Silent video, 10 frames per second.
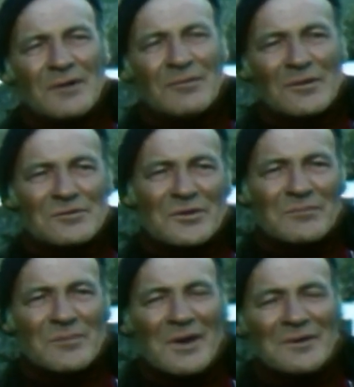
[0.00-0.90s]
fellows
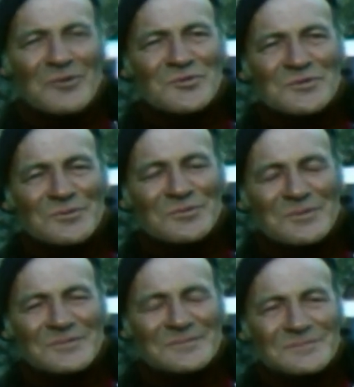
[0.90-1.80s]
getting back used to,
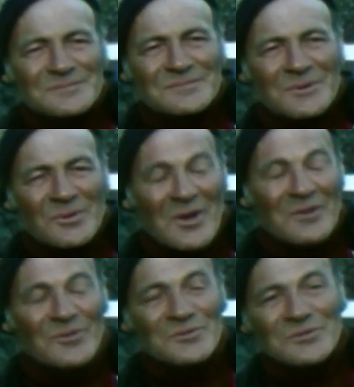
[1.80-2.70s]
or
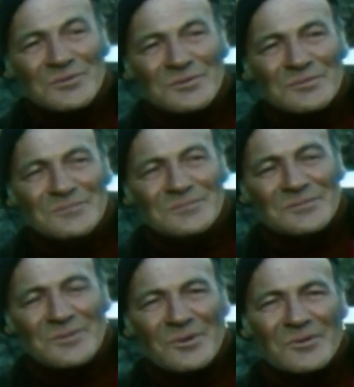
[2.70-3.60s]
not used to,
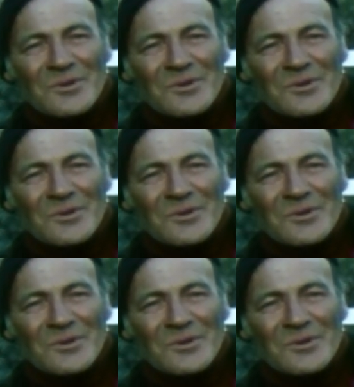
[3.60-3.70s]
old